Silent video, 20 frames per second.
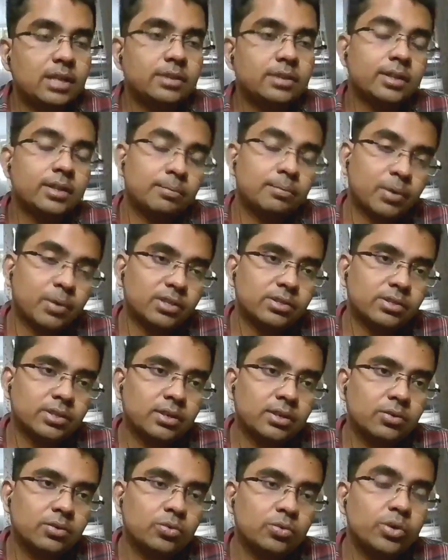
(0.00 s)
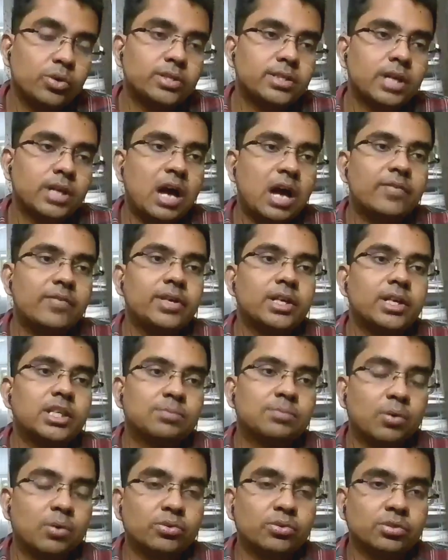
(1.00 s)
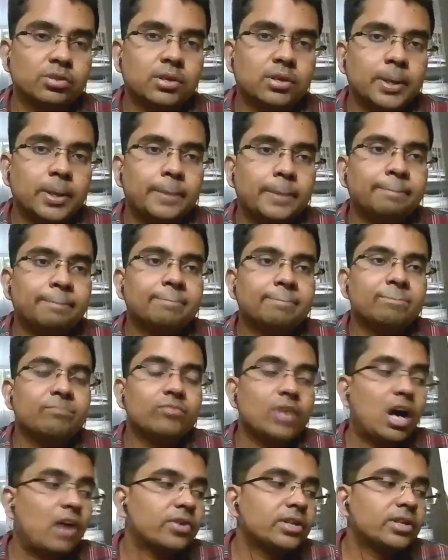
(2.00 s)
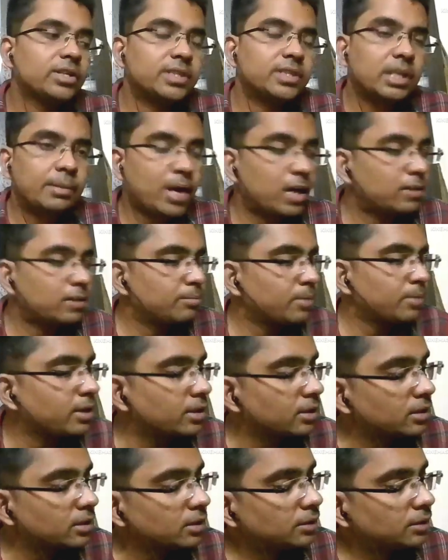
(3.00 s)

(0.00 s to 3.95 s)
that person who is having a spouse after this enactment,